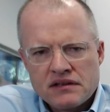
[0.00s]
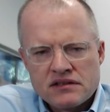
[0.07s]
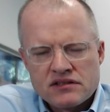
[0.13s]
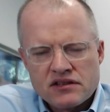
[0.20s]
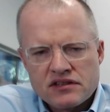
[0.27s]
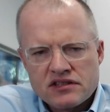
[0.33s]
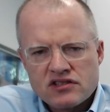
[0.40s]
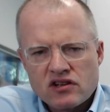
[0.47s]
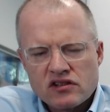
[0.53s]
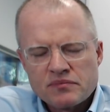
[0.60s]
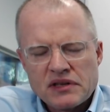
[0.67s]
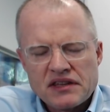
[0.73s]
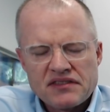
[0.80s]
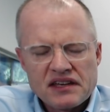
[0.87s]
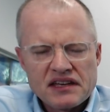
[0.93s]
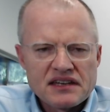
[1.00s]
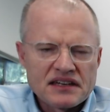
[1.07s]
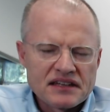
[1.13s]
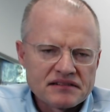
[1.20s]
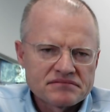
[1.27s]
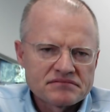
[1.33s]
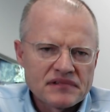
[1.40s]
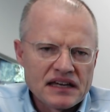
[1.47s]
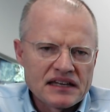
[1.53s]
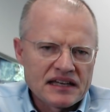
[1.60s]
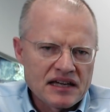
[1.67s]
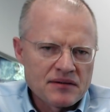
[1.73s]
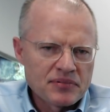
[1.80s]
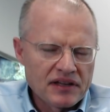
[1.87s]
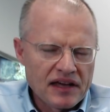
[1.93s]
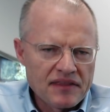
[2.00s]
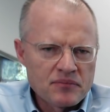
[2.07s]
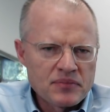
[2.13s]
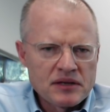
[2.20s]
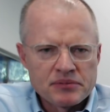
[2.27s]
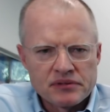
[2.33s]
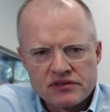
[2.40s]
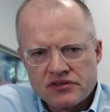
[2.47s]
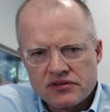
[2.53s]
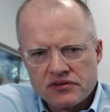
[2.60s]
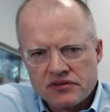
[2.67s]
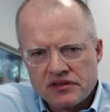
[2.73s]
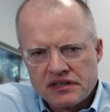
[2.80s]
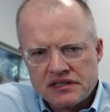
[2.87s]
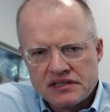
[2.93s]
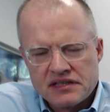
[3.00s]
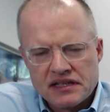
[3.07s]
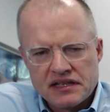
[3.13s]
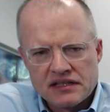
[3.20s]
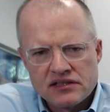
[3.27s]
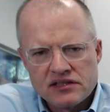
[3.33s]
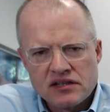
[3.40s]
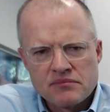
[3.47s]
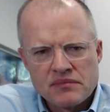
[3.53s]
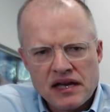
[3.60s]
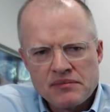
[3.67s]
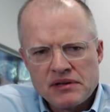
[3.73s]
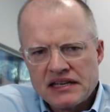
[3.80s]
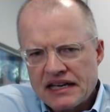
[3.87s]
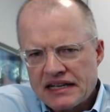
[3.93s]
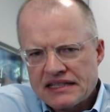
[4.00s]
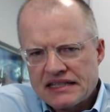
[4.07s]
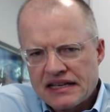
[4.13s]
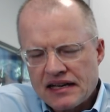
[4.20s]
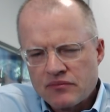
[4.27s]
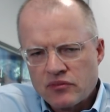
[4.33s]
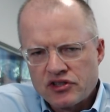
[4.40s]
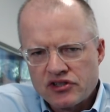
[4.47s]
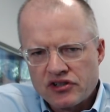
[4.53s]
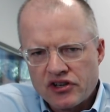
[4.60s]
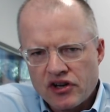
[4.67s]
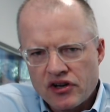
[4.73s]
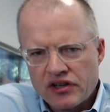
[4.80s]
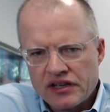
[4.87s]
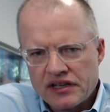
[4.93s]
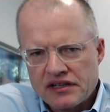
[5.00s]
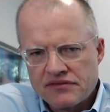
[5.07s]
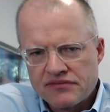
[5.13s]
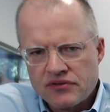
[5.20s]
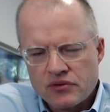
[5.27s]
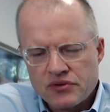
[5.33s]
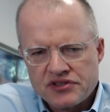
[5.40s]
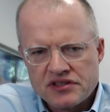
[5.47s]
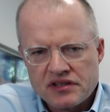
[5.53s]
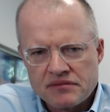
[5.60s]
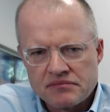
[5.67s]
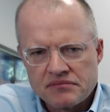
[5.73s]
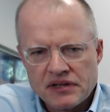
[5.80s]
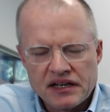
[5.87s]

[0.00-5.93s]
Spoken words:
So this got me thinking, and a couple of other people too, that you know, maybe next time when you're going in for some,